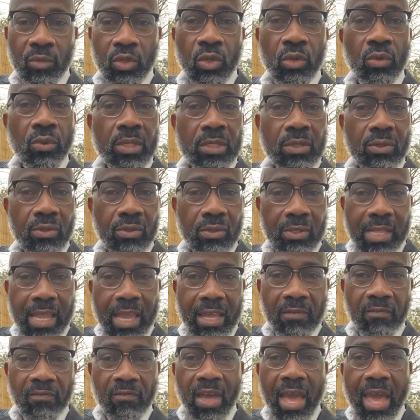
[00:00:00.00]
who is
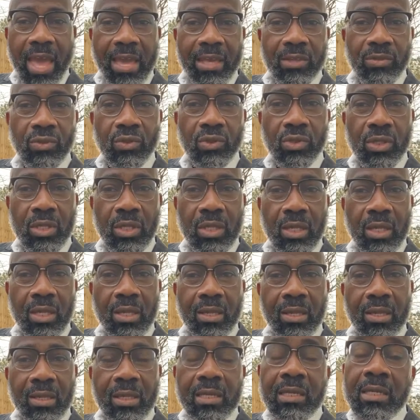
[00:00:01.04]
steadfast.
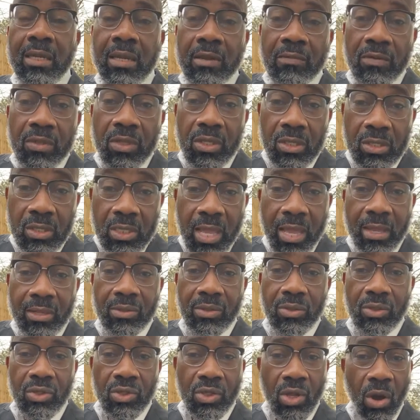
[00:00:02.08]
I'm going to give you the text,